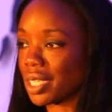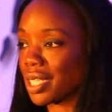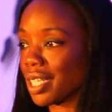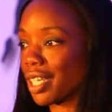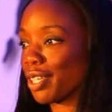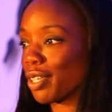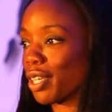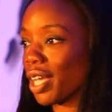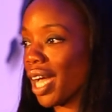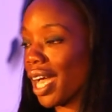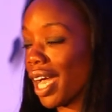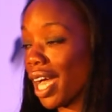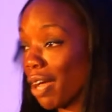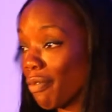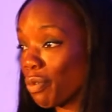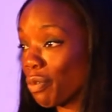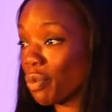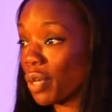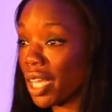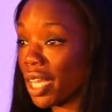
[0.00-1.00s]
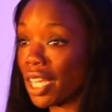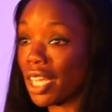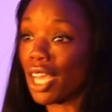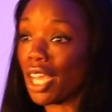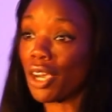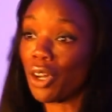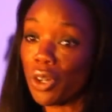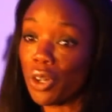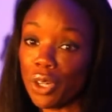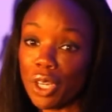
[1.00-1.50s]
I said, "I haven't read it.
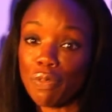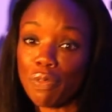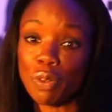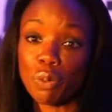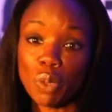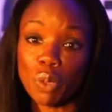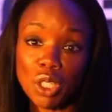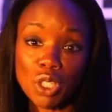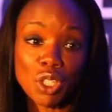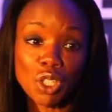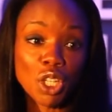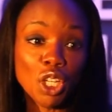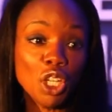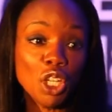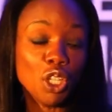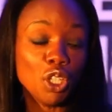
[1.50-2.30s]
I heard everyone's